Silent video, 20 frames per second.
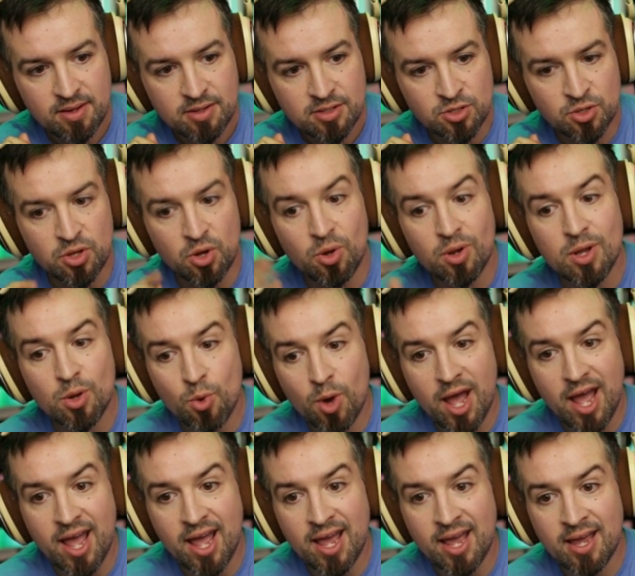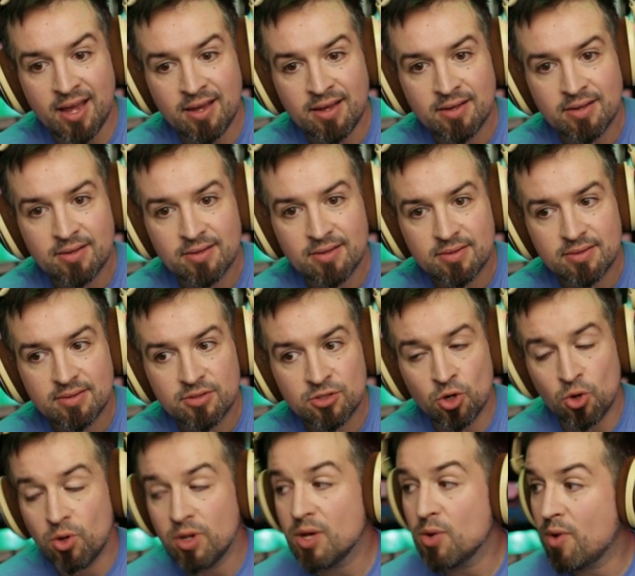So the only way.
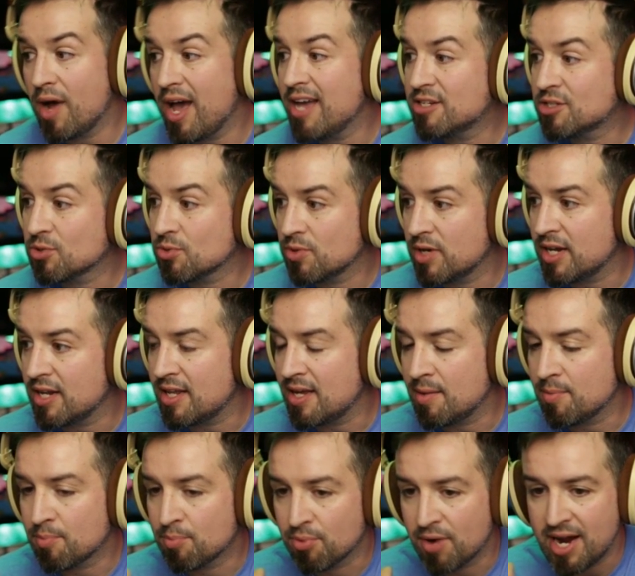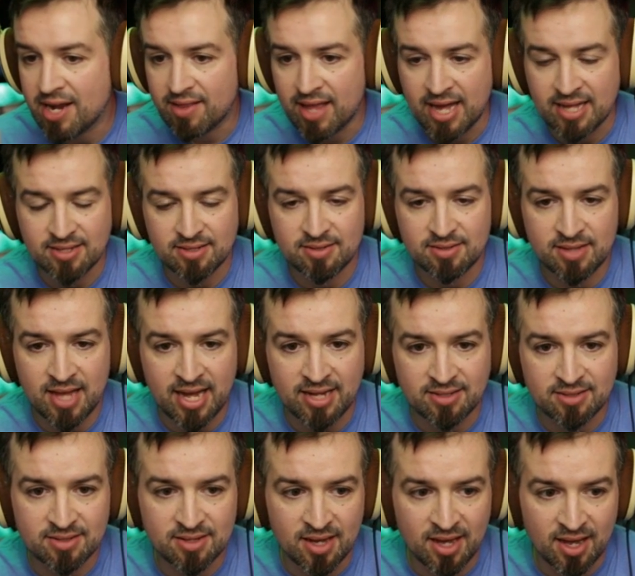The only way to really break that
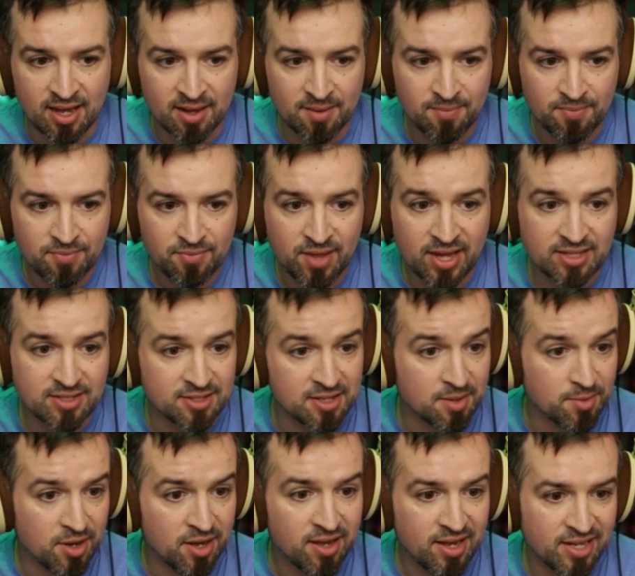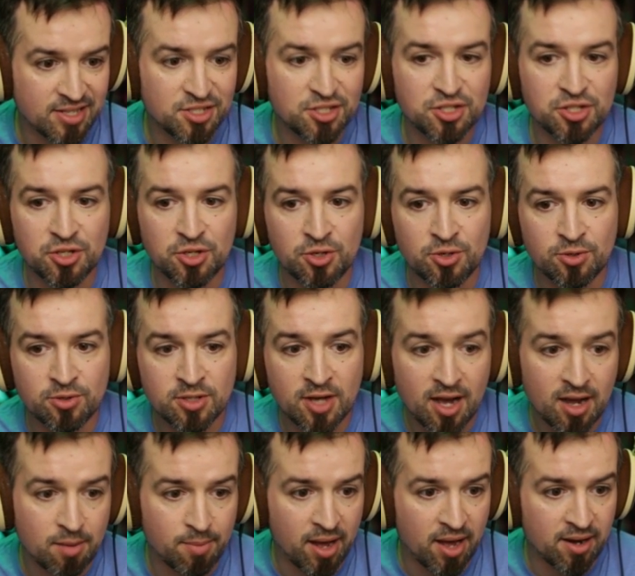that um, that stigma is to
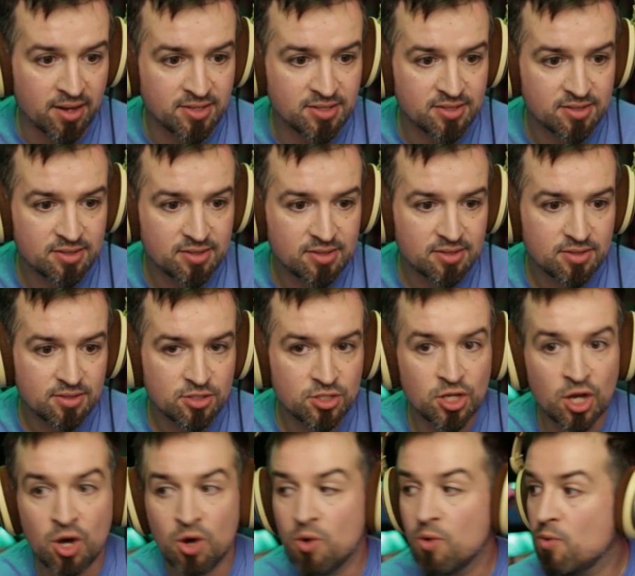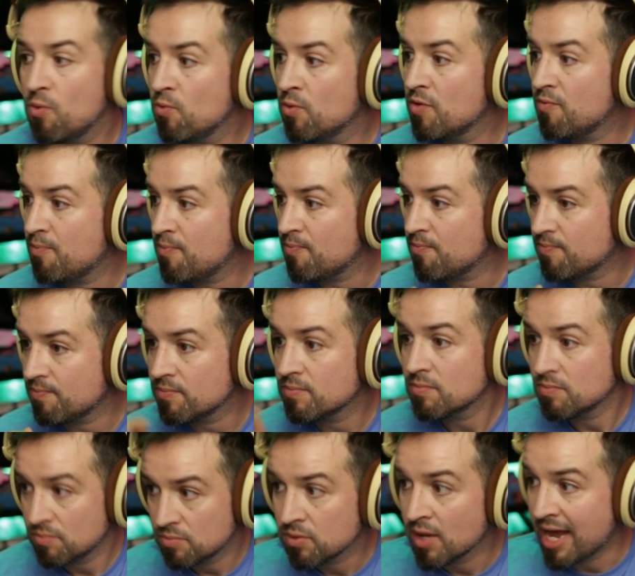talk about it. So with
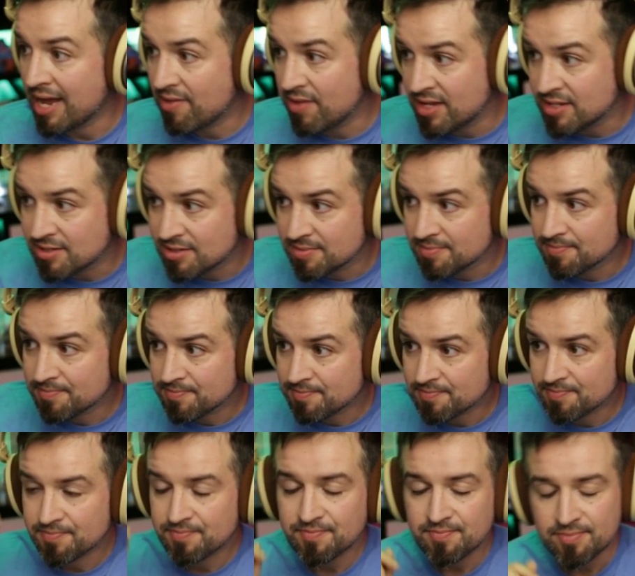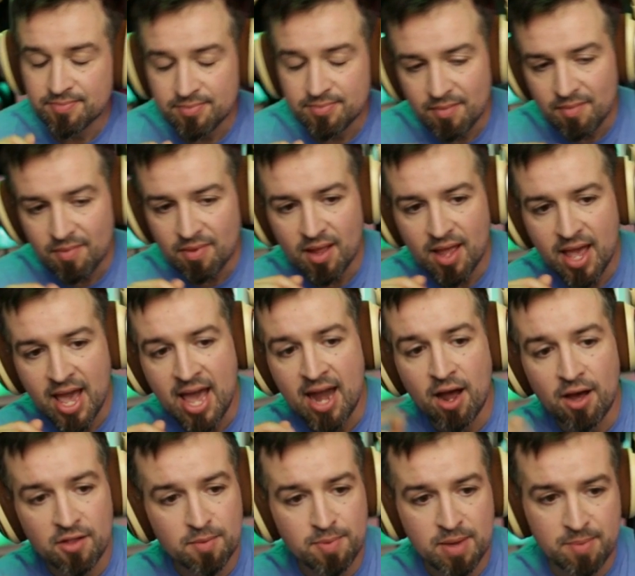like this and
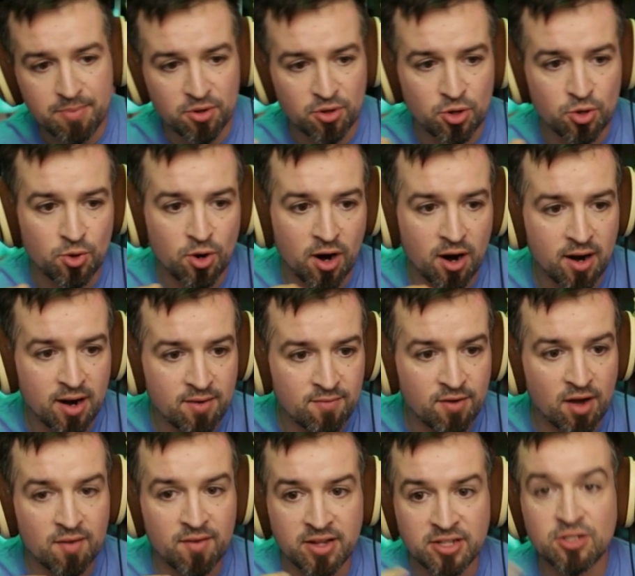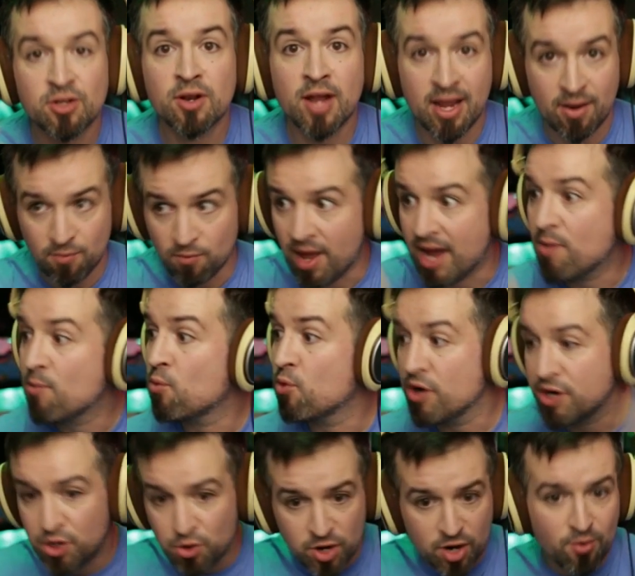other people who are involved in it, like like we're
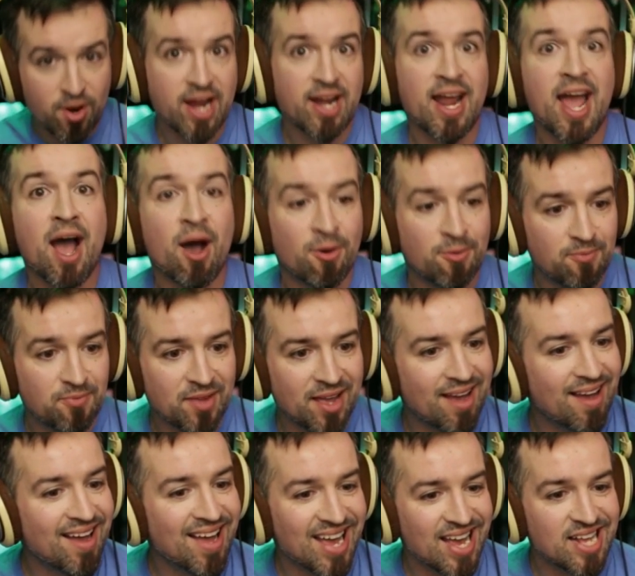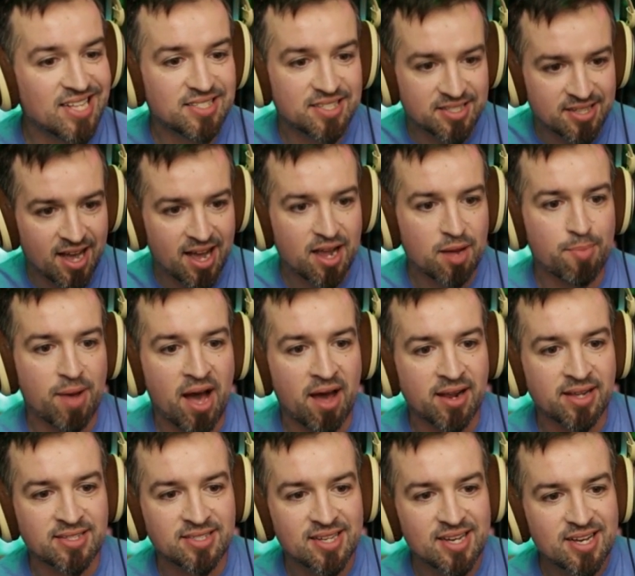doing right now, is to talk about
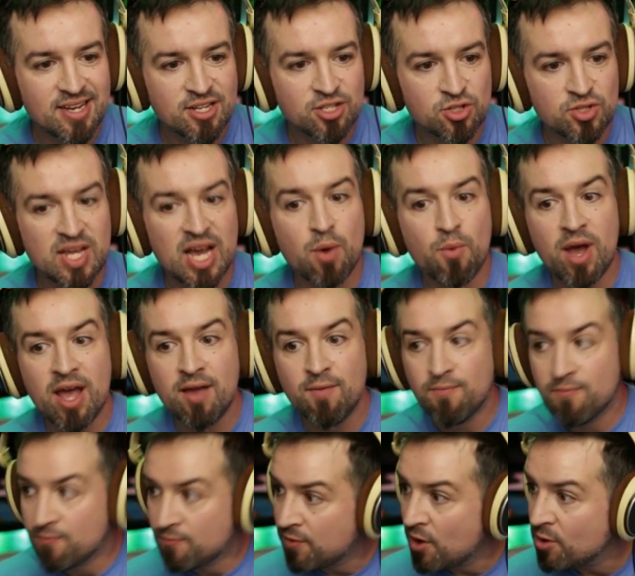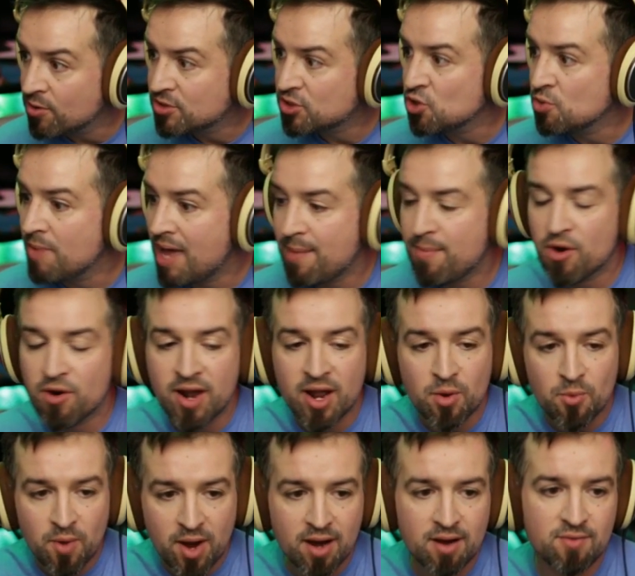it. So that way, folks who maybe are not
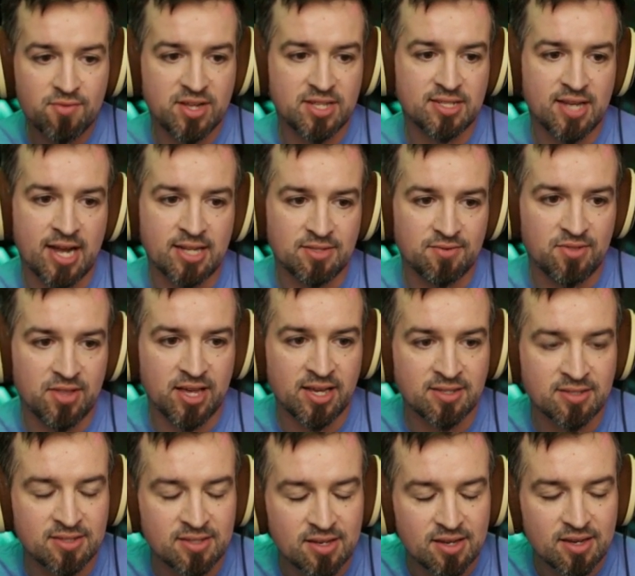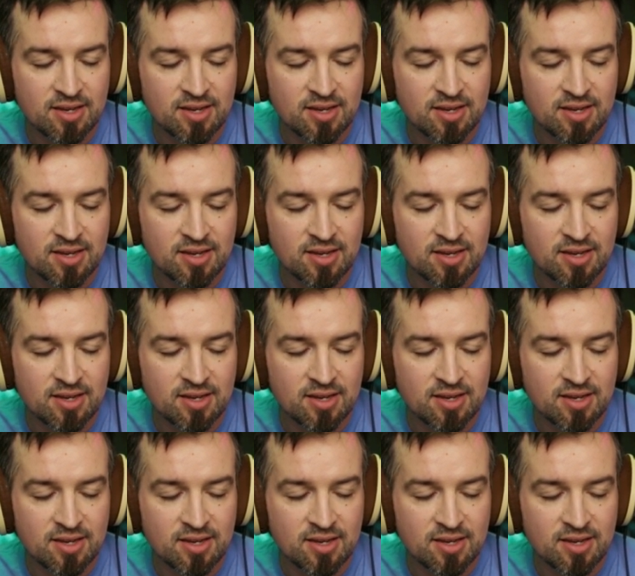aware of these kinds of things,